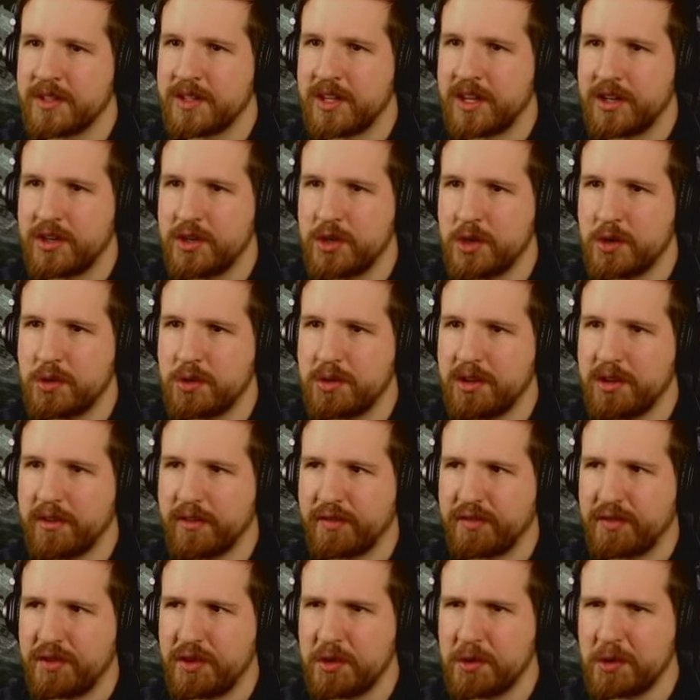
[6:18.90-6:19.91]
Nuclear
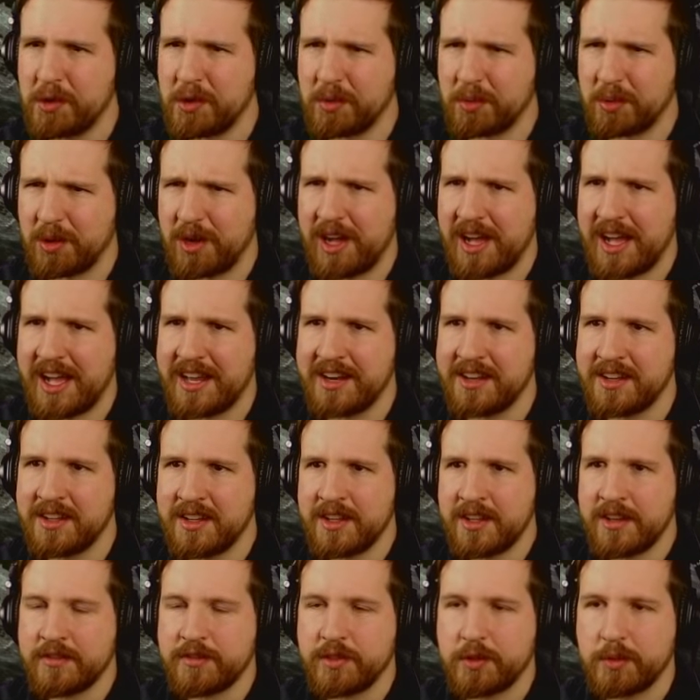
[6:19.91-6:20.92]
fuel rod?
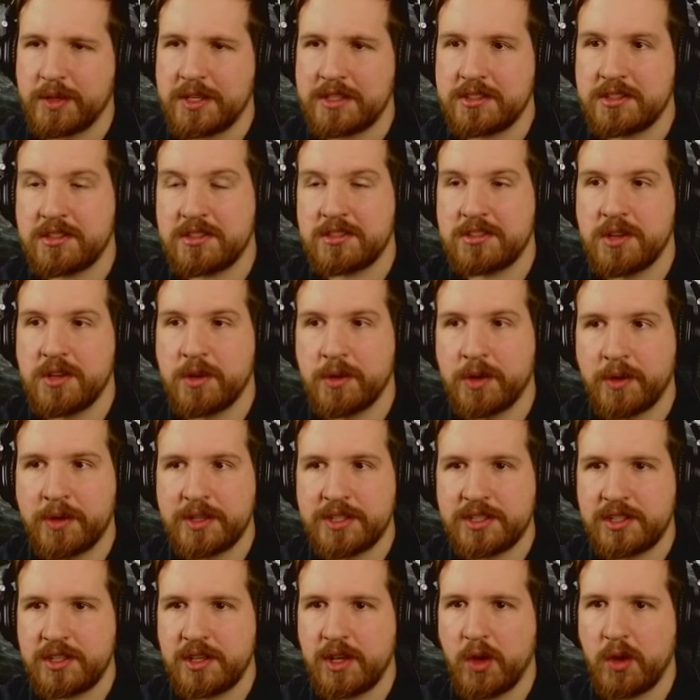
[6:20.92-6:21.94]
For reasons known
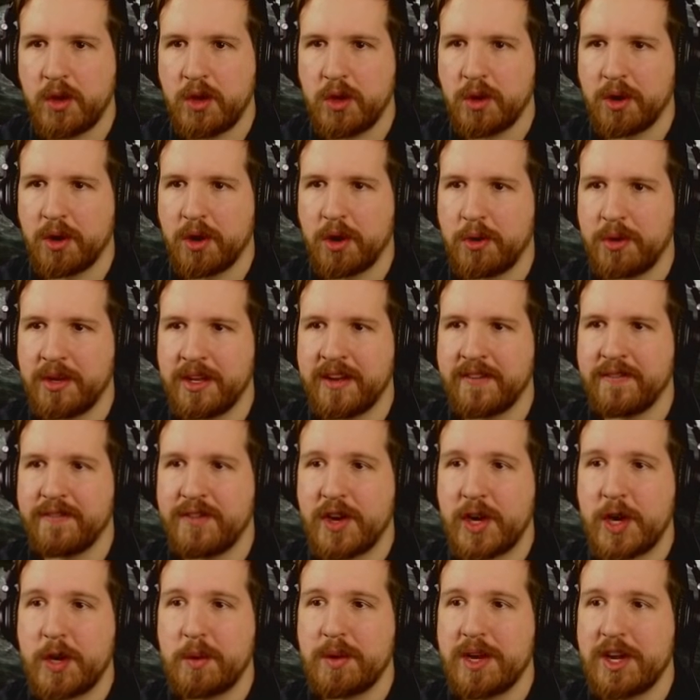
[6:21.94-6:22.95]
only to you, you are holding a
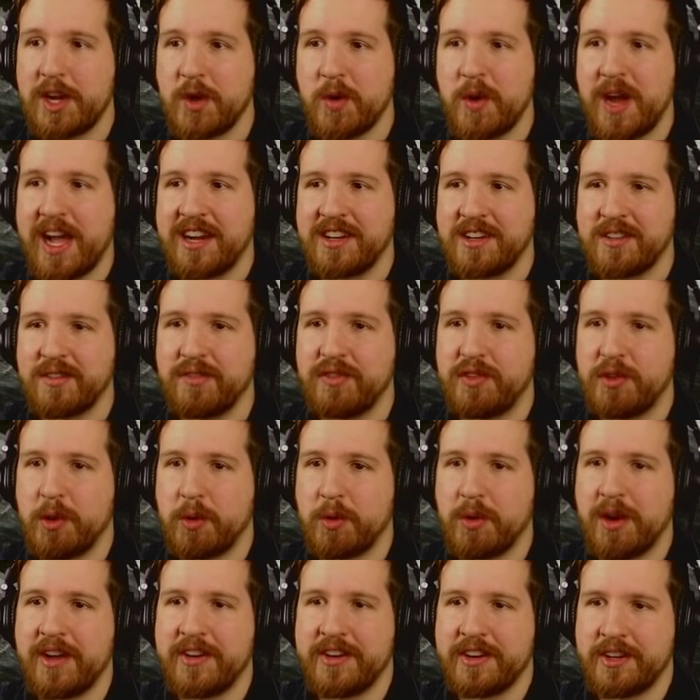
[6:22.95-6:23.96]
very radioactive
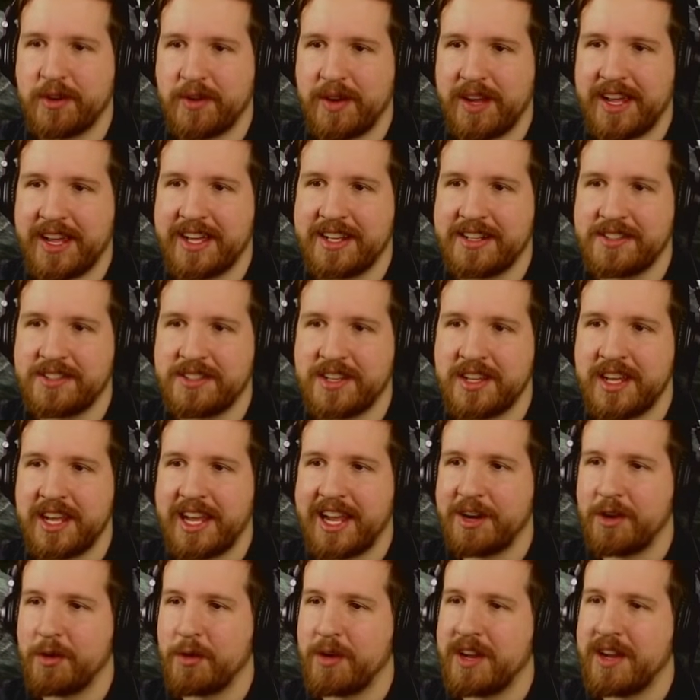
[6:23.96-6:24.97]
fuel rod in your hands,
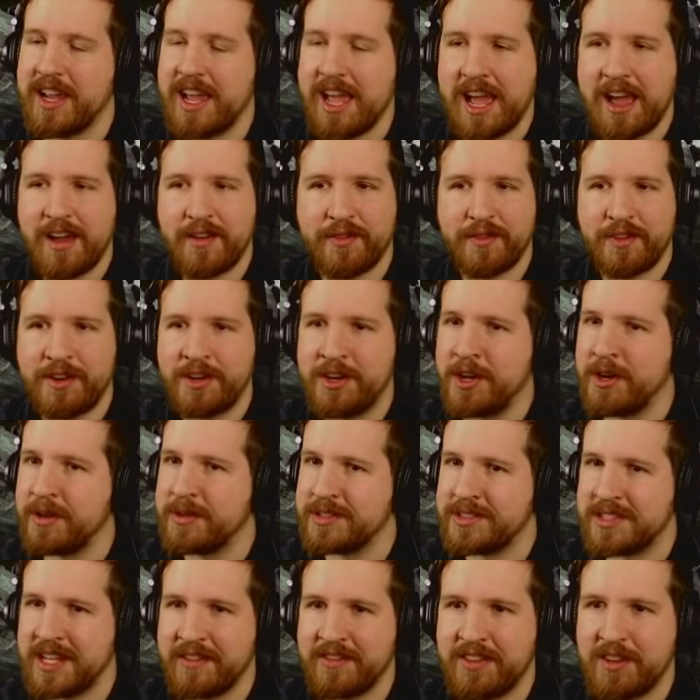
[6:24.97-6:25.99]
ignoring every
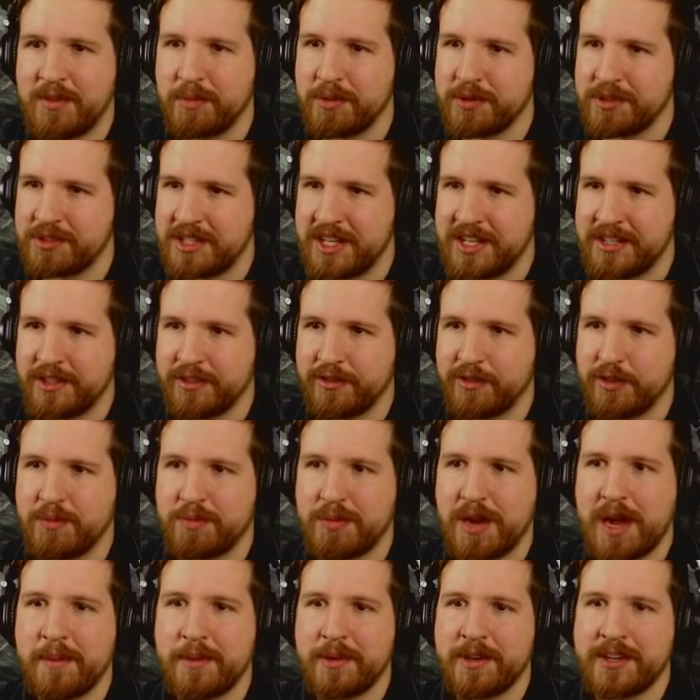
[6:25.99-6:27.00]
known safety procedure for
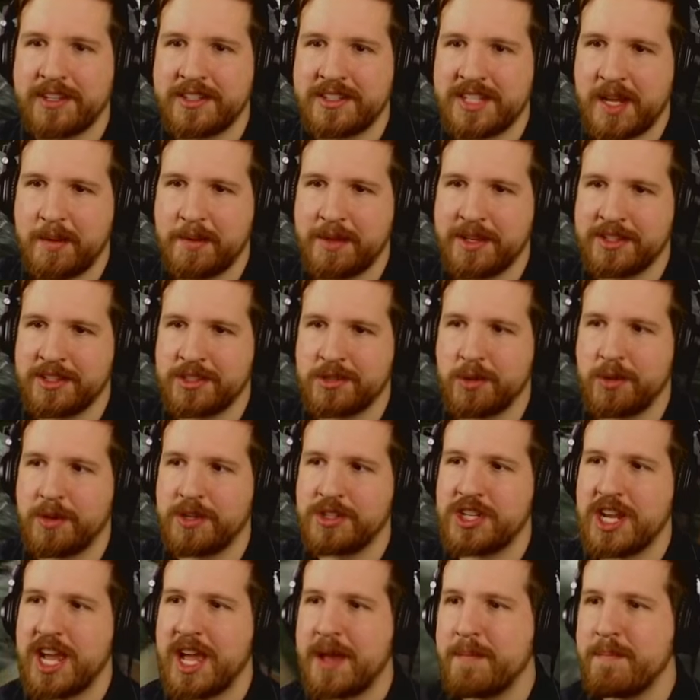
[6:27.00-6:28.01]
proper containment and
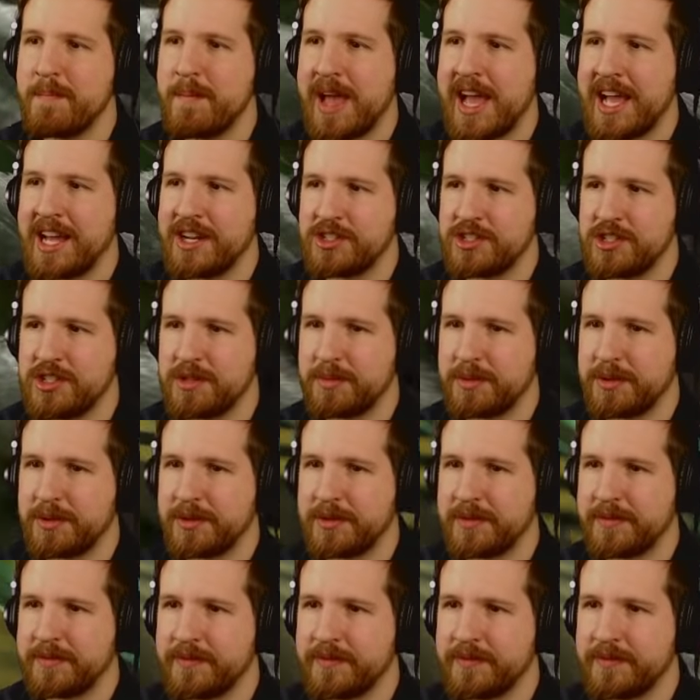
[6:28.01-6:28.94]
storage imaginable.